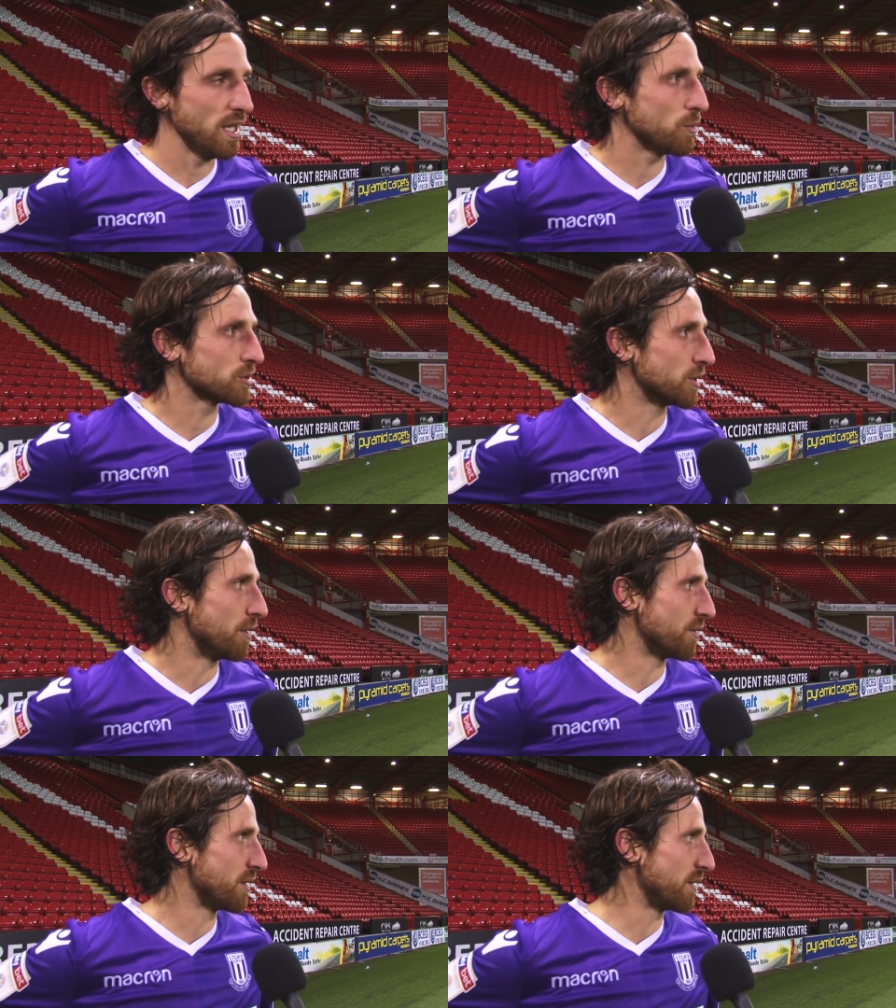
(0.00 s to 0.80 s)
Yeah, it was
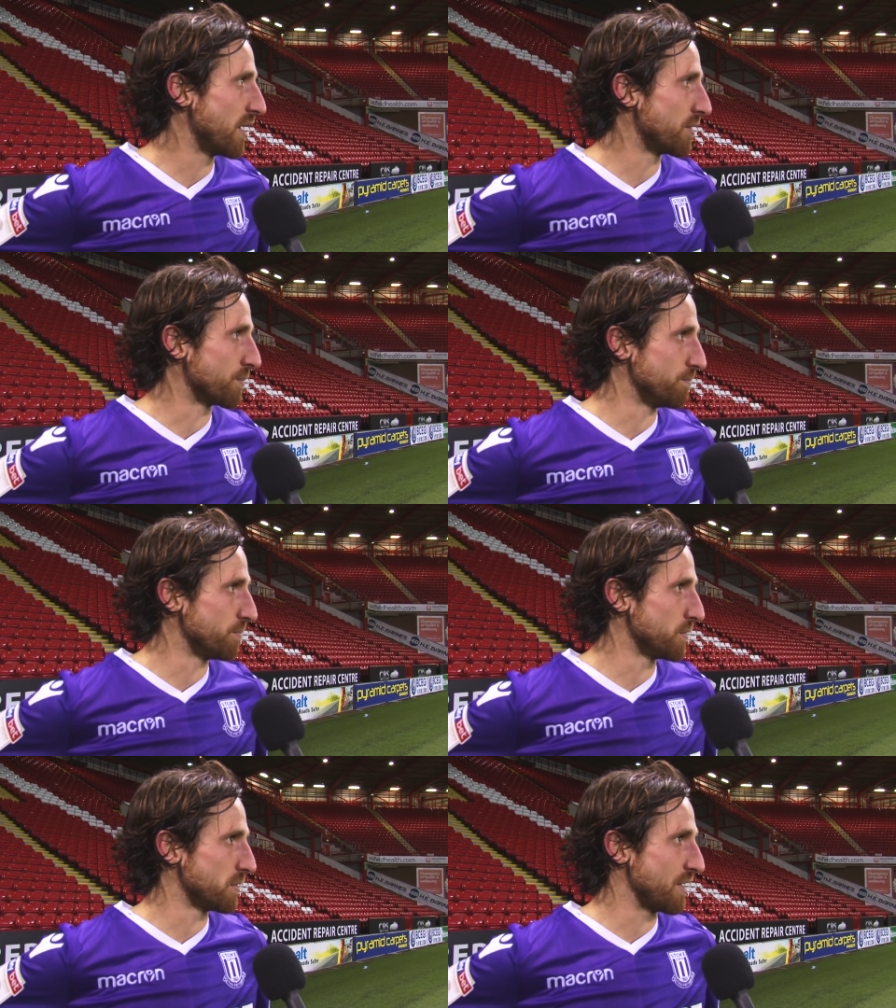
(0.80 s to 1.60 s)
tough. I think they're
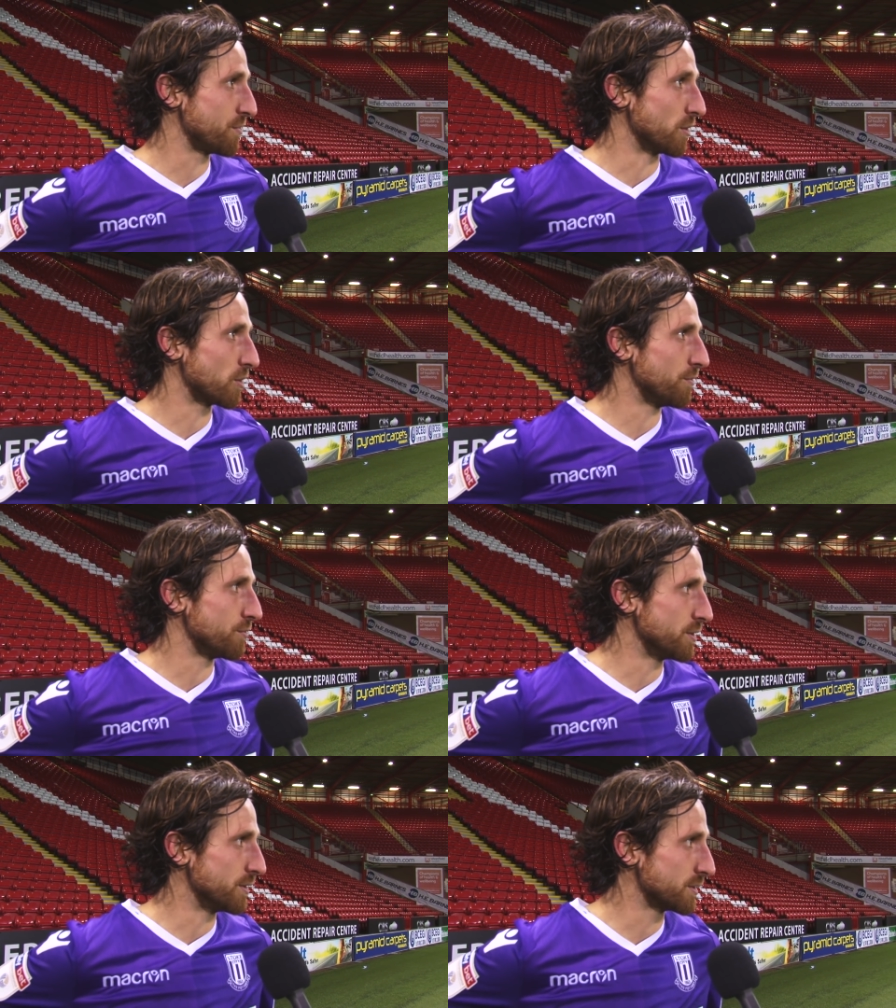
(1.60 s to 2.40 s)
they're full of
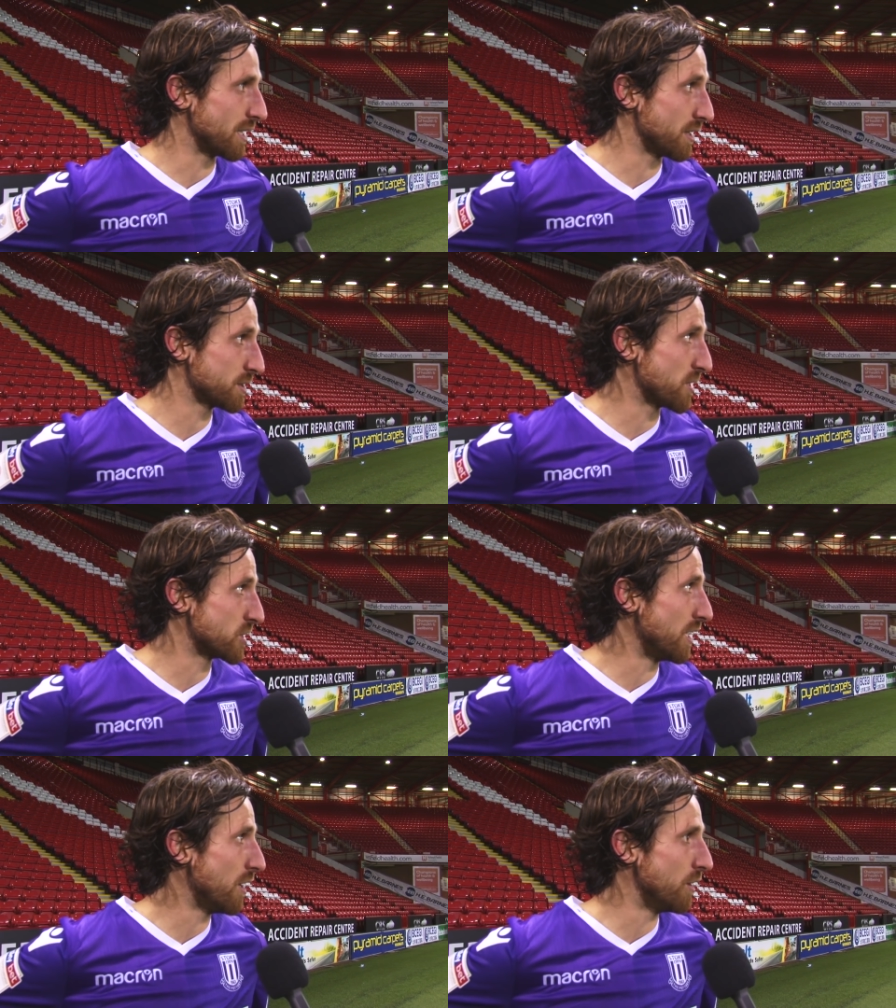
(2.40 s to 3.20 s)
confidence,
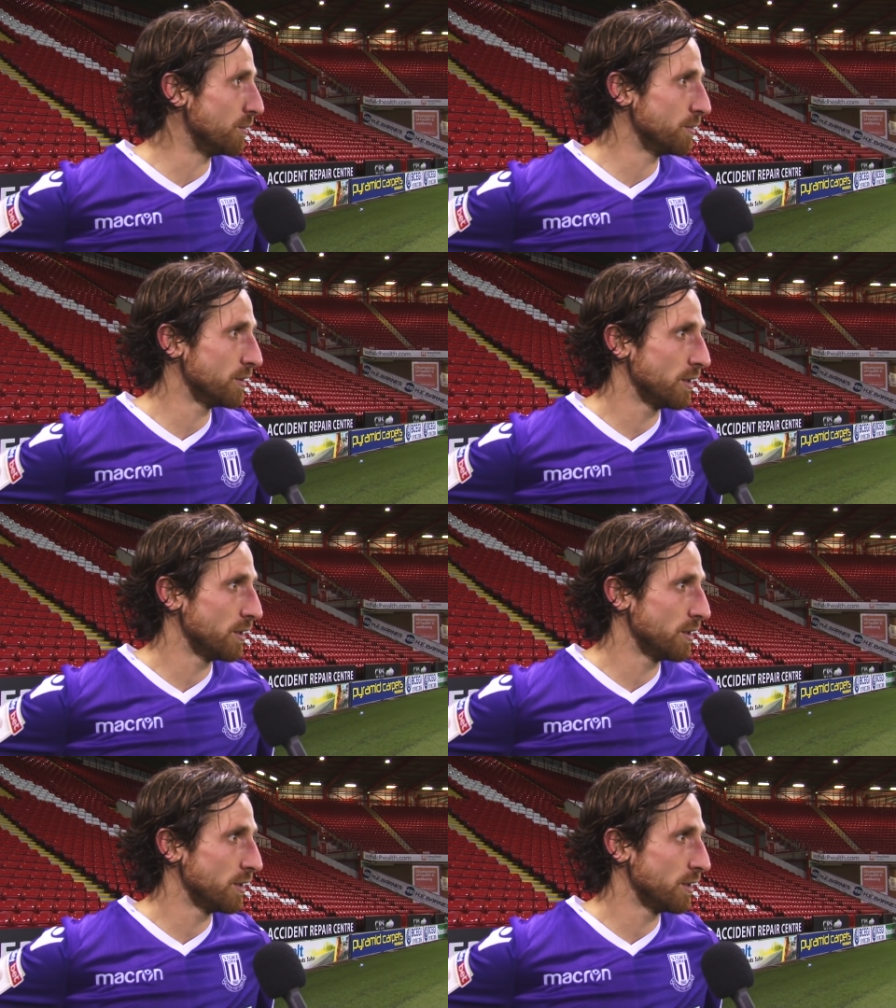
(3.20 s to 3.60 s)
especially at home.